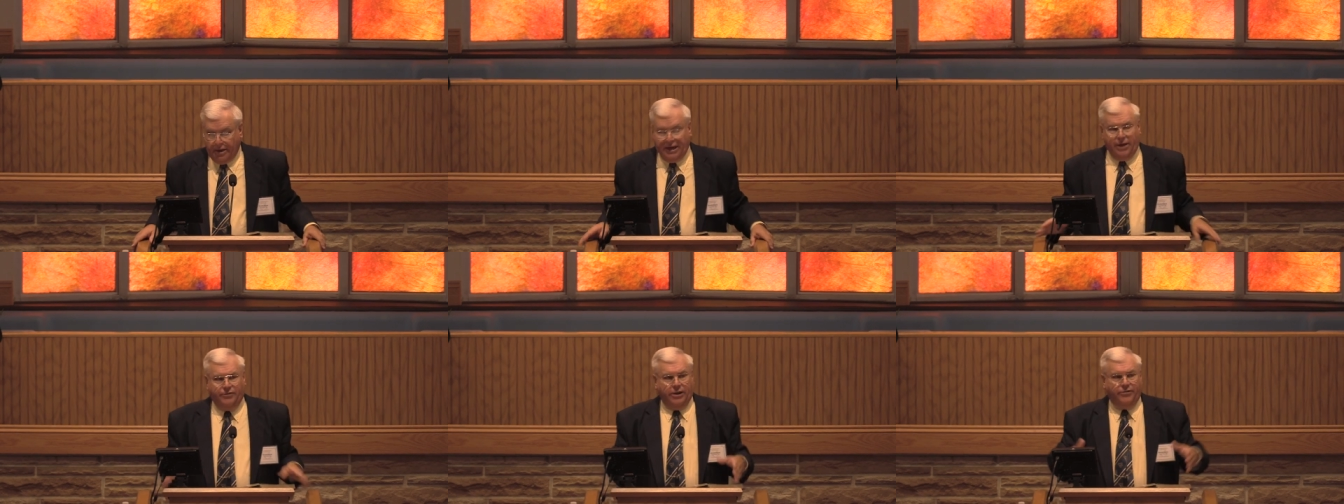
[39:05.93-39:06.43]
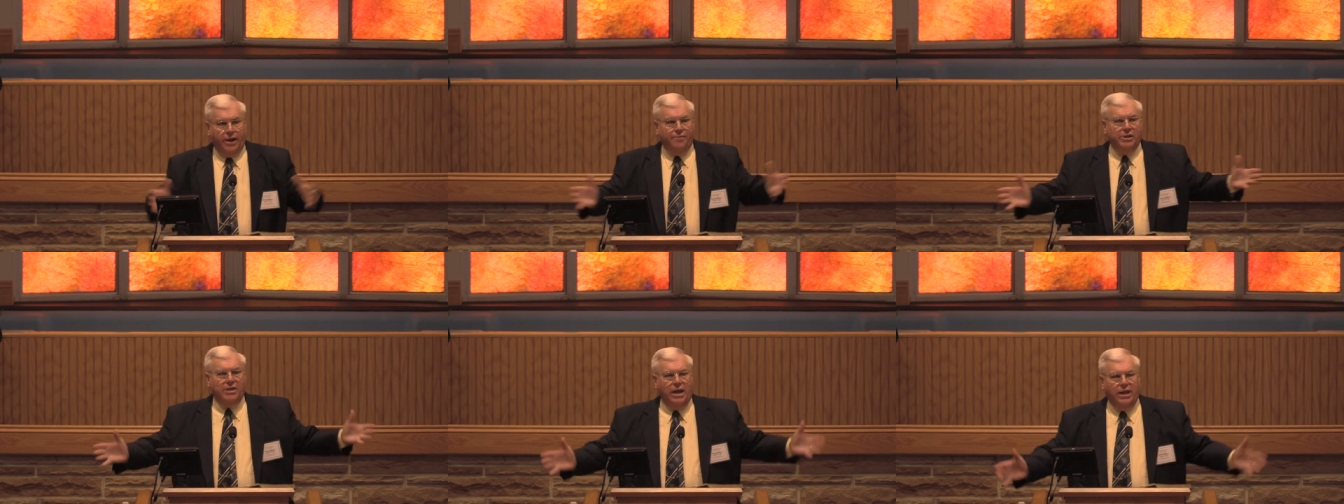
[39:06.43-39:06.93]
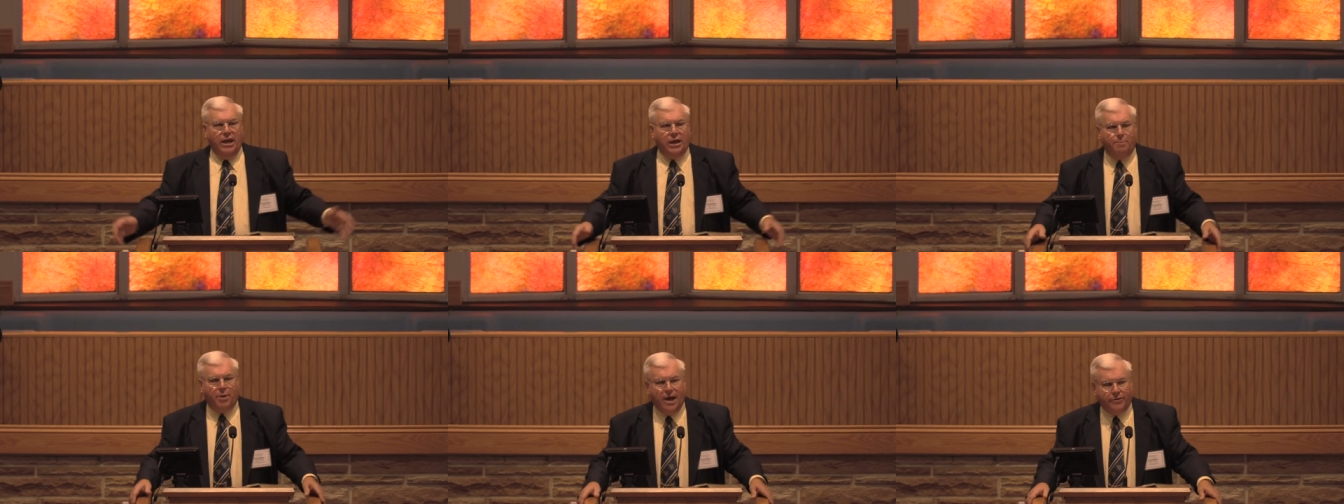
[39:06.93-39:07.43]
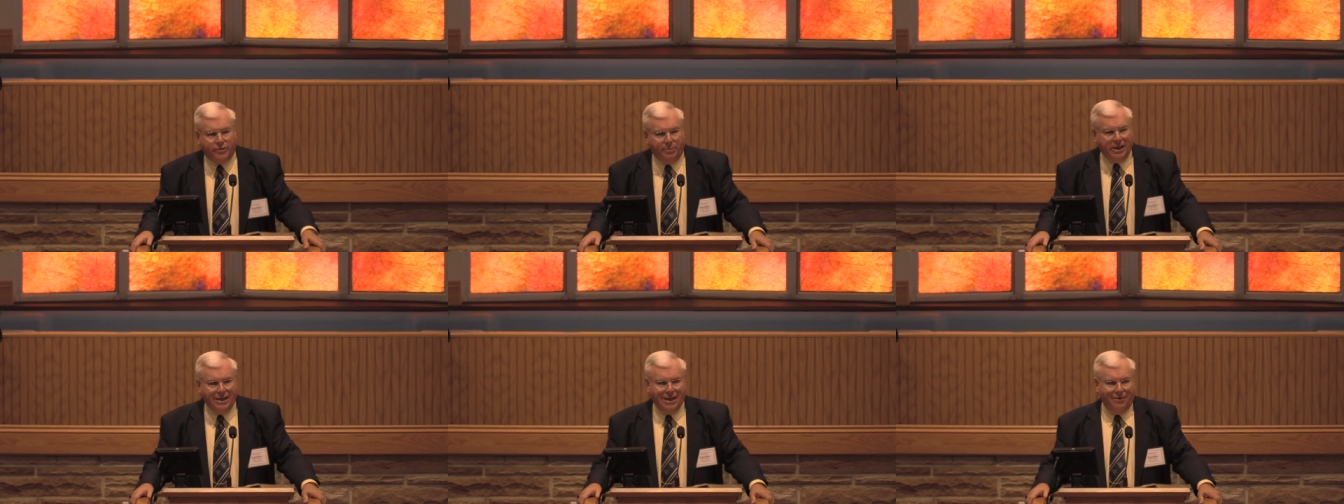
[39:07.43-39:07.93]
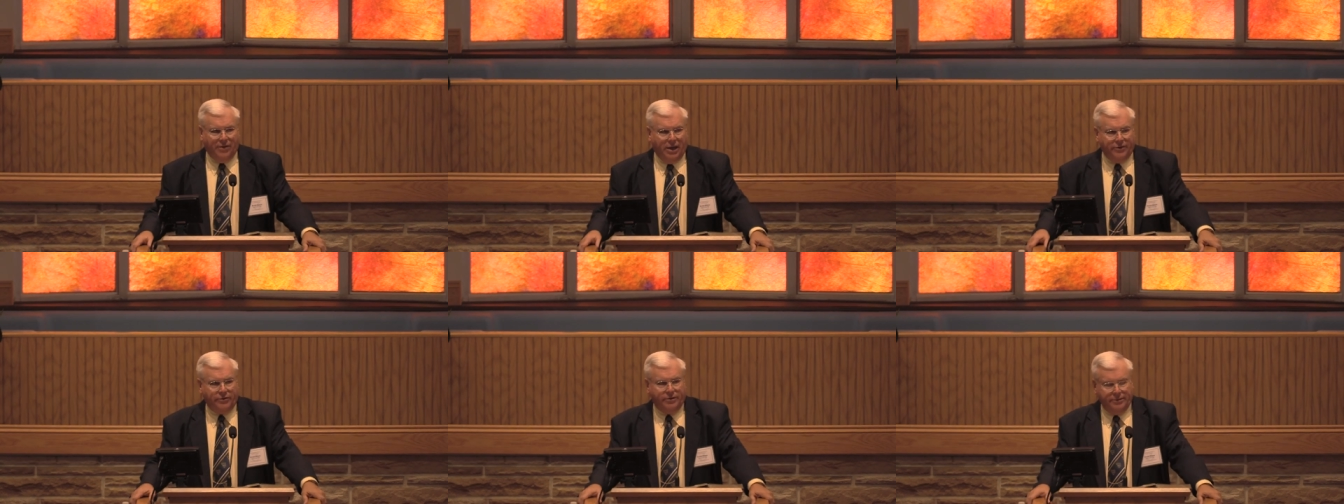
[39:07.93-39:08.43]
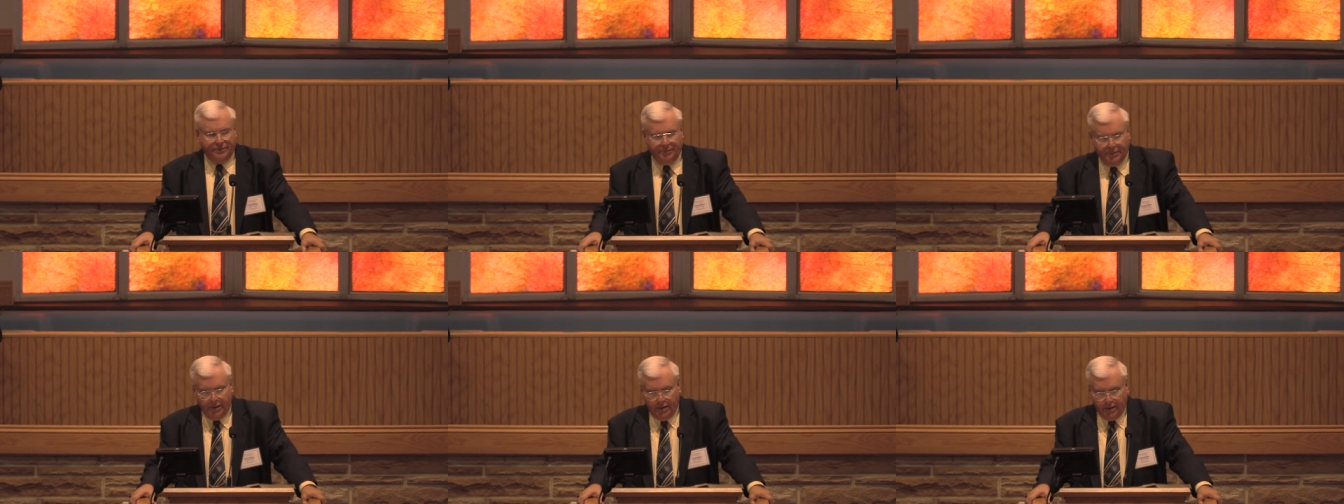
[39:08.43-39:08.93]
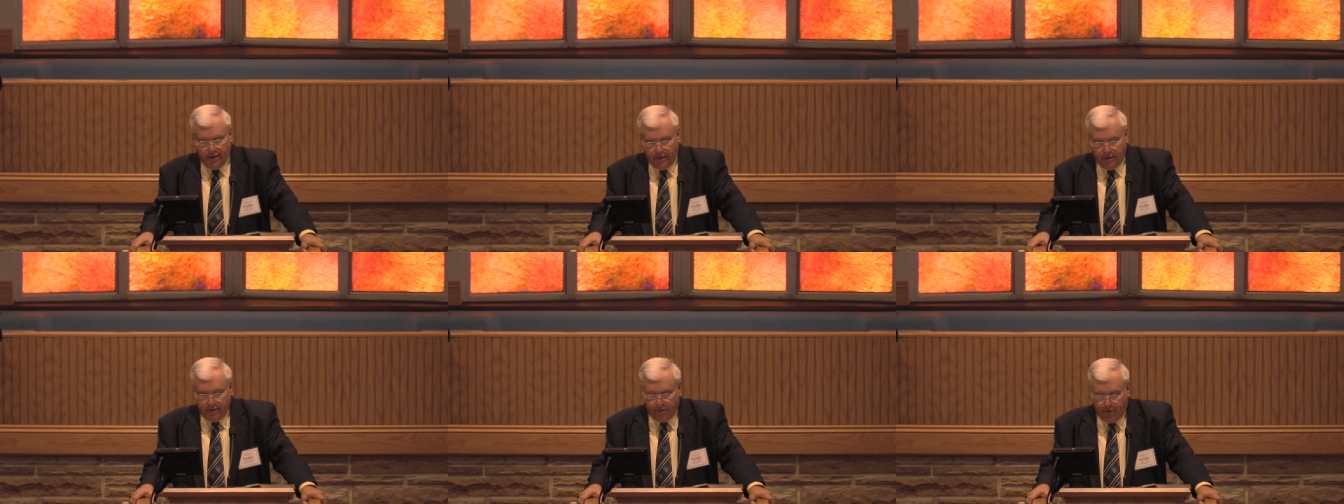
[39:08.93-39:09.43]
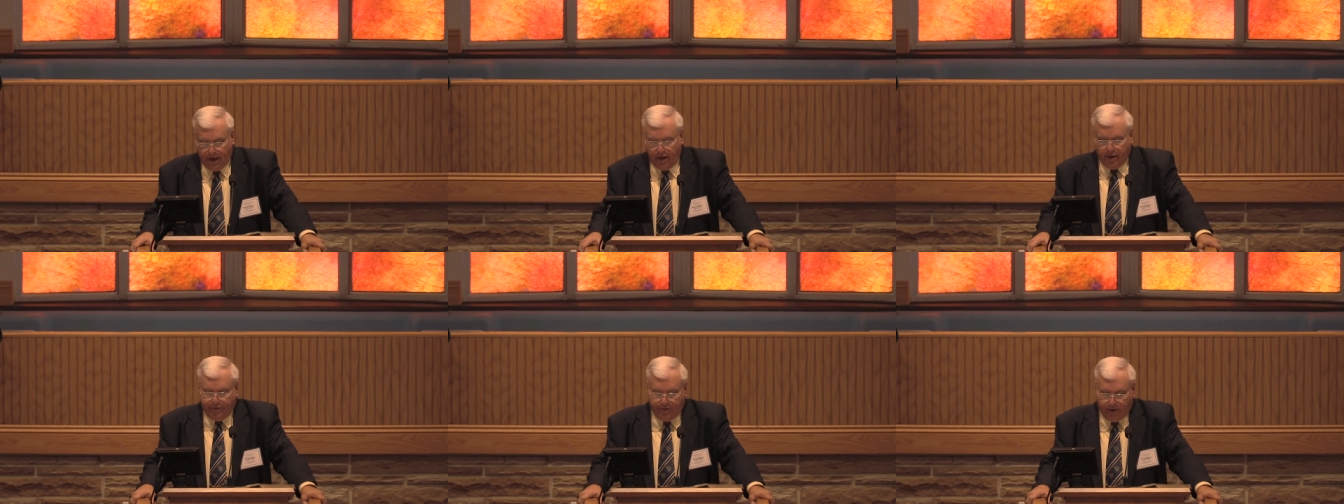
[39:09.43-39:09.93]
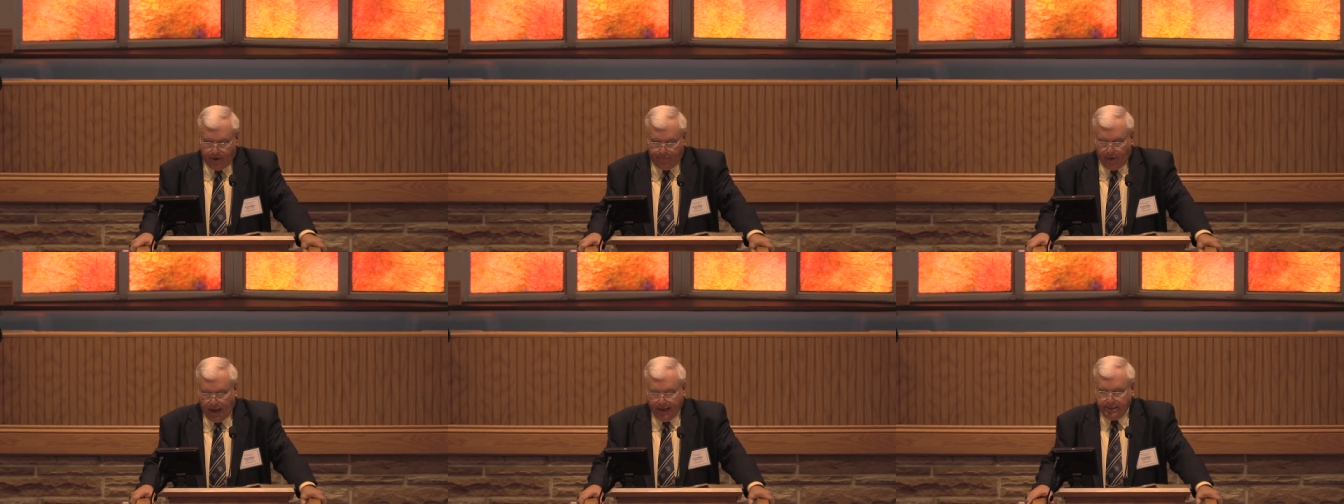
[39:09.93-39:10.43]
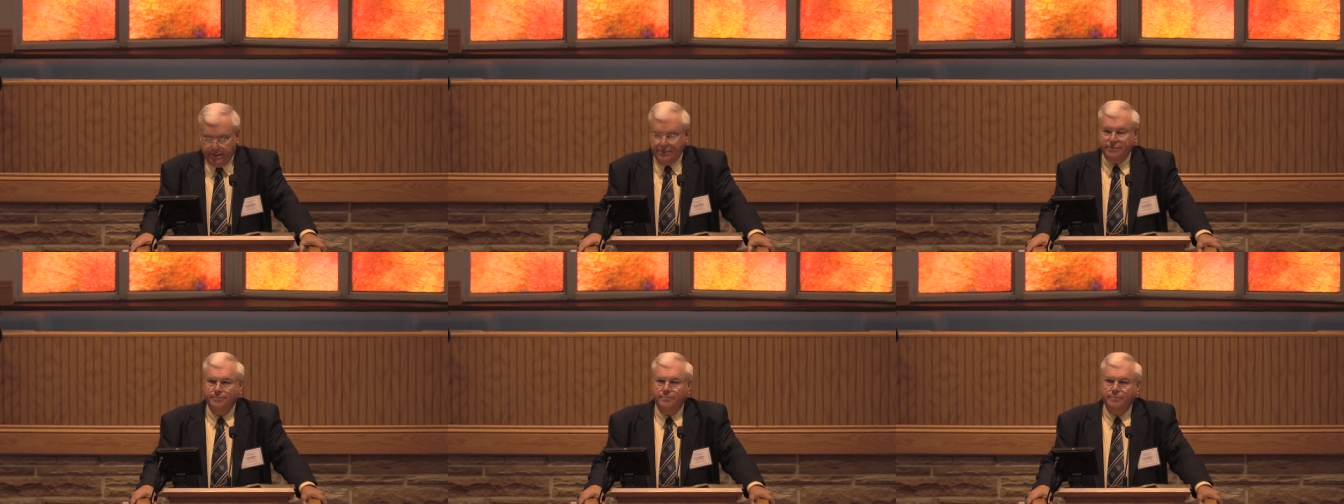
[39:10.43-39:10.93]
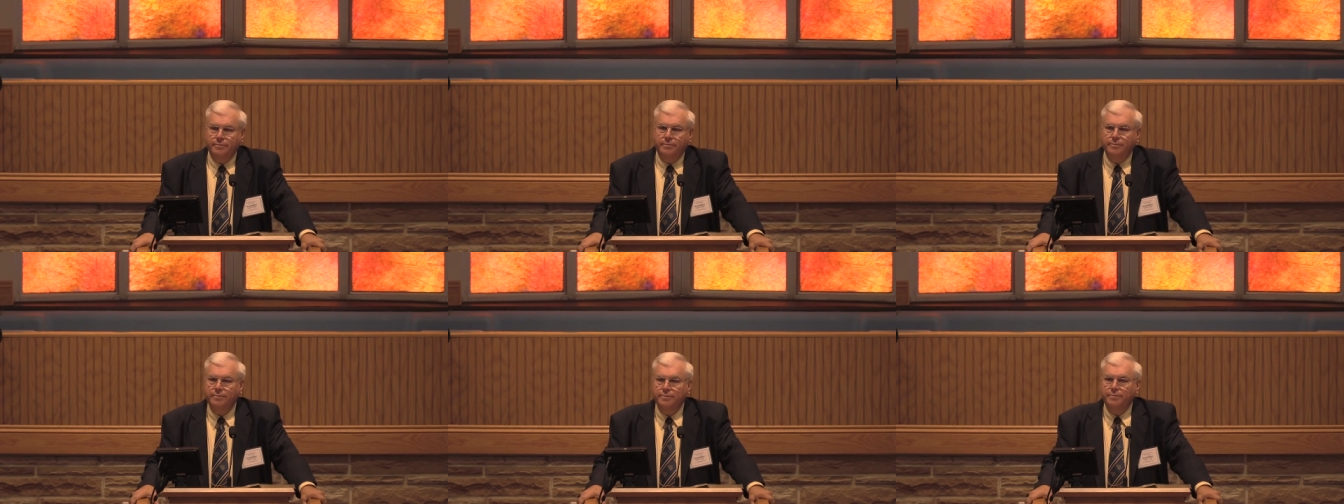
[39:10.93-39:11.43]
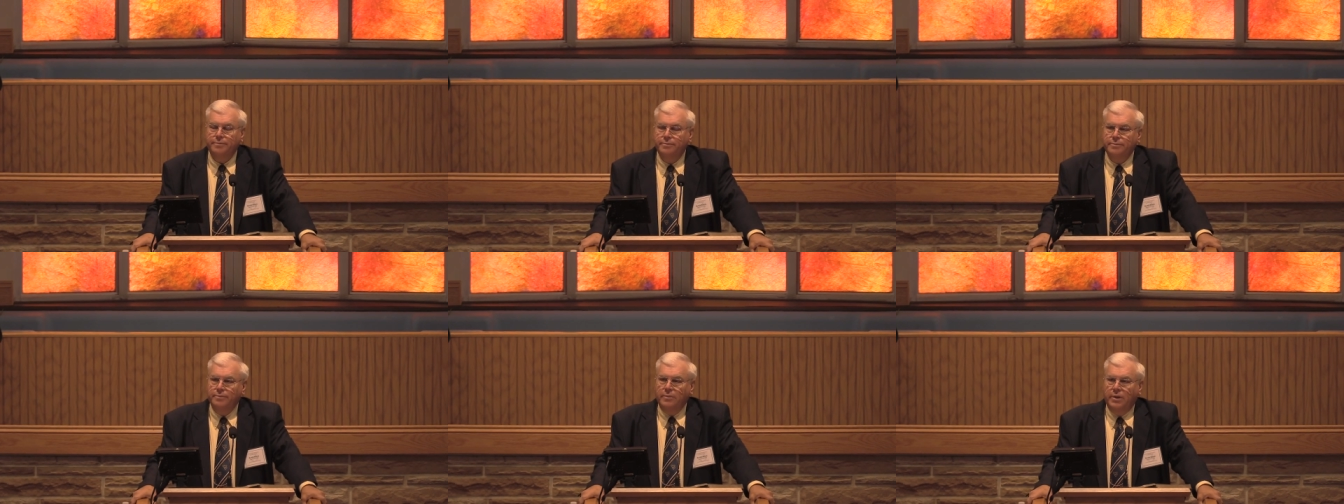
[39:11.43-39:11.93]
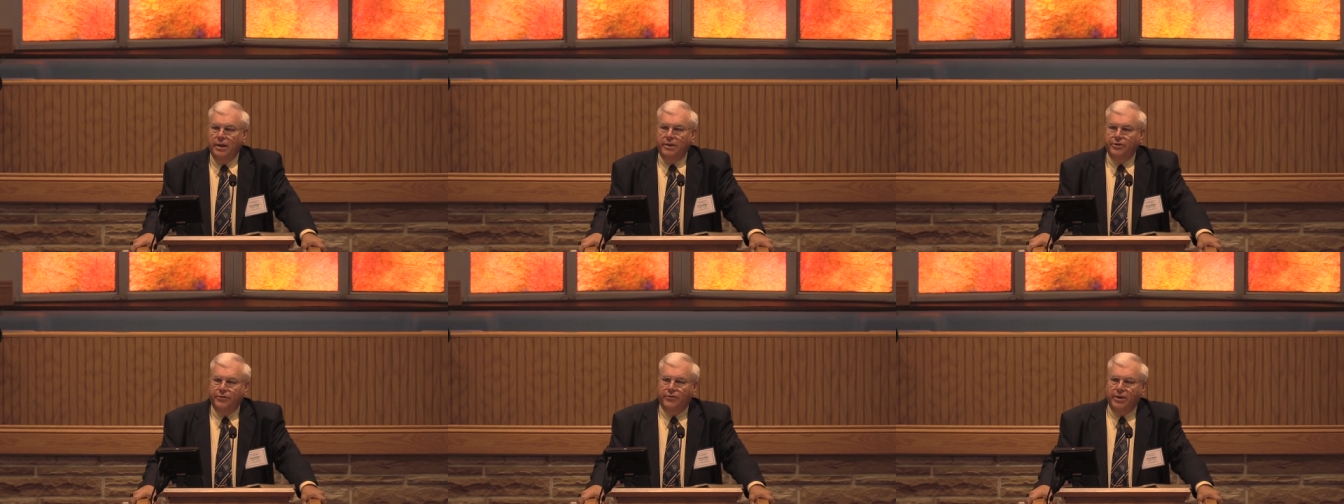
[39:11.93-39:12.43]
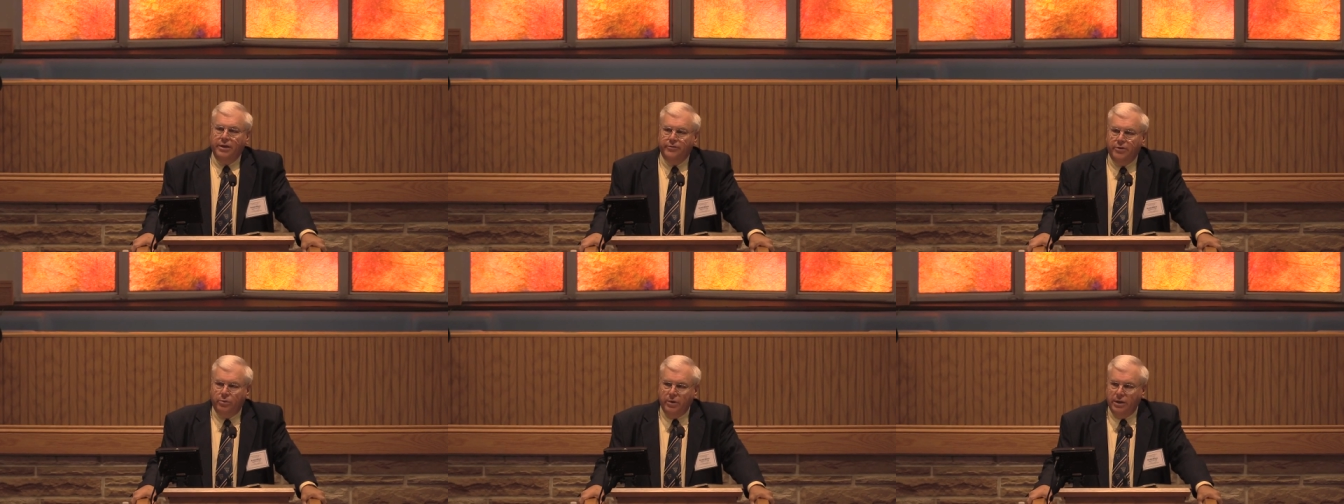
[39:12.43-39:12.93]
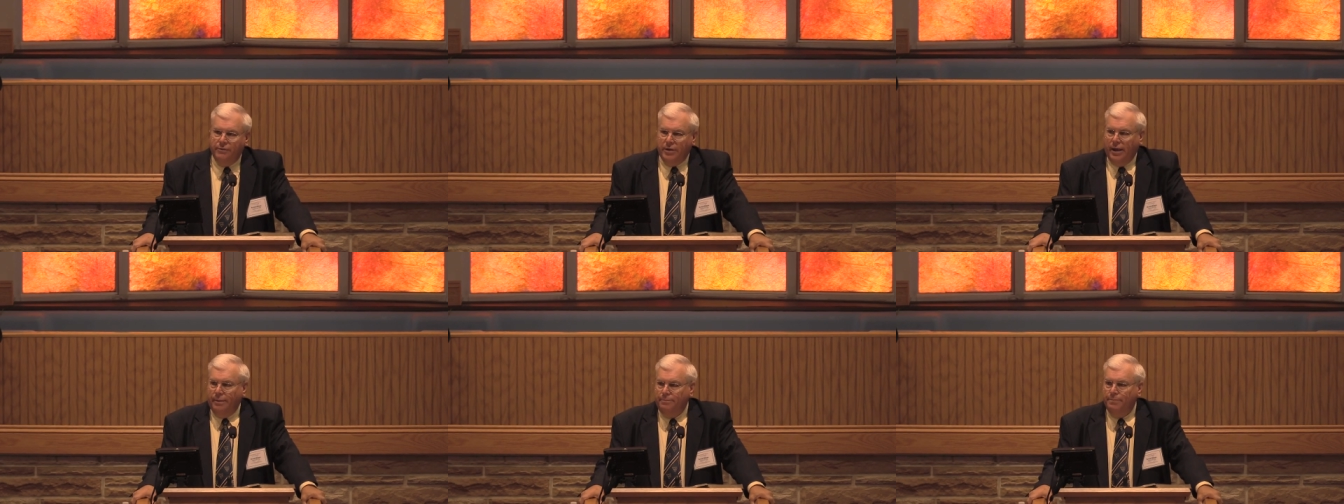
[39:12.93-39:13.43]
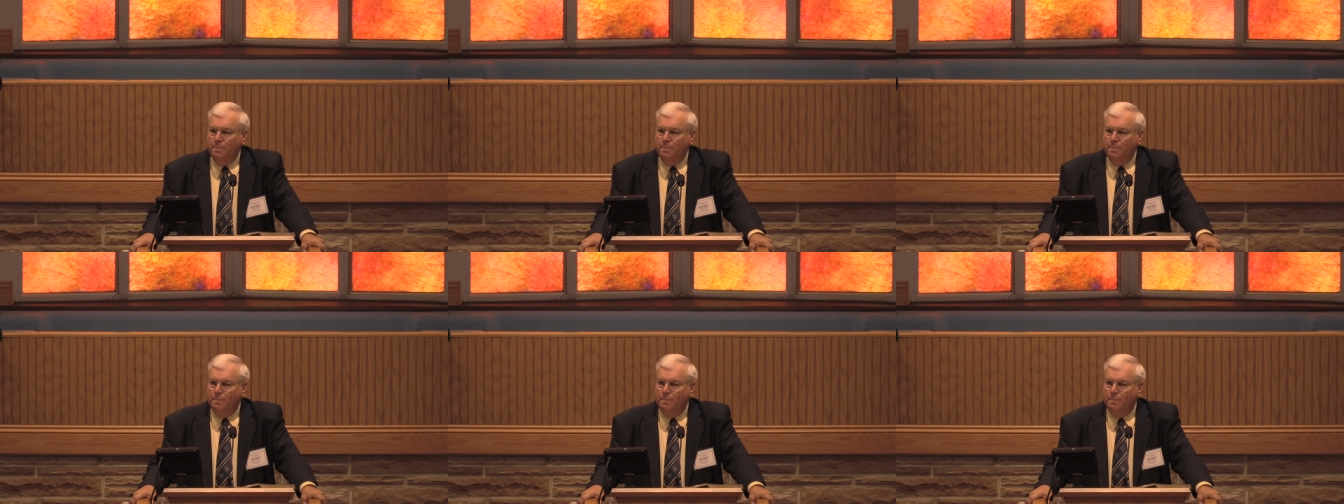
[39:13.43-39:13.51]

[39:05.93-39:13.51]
He gives us everything He can possibly give us to aid us in our fight. He just says, don't give up.